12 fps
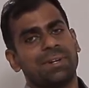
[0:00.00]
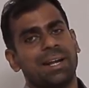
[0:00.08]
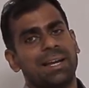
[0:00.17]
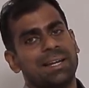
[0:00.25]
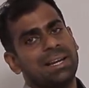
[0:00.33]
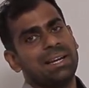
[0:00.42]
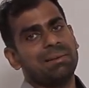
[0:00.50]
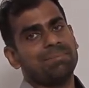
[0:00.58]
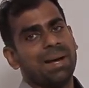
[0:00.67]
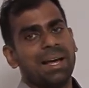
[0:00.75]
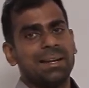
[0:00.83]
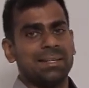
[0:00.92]
trial
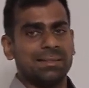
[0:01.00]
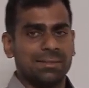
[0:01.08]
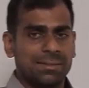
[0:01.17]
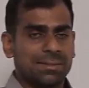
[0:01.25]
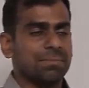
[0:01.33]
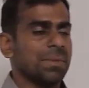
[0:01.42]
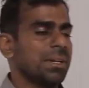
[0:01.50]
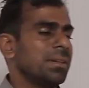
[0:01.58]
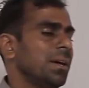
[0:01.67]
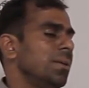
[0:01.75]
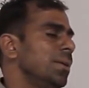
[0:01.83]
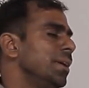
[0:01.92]
balance.
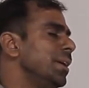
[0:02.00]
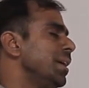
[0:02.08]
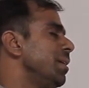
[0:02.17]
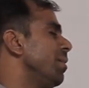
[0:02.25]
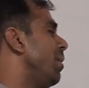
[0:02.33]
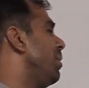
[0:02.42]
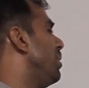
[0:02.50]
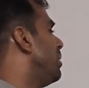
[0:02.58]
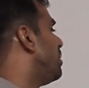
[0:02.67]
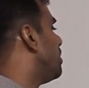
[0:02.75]
Now, in order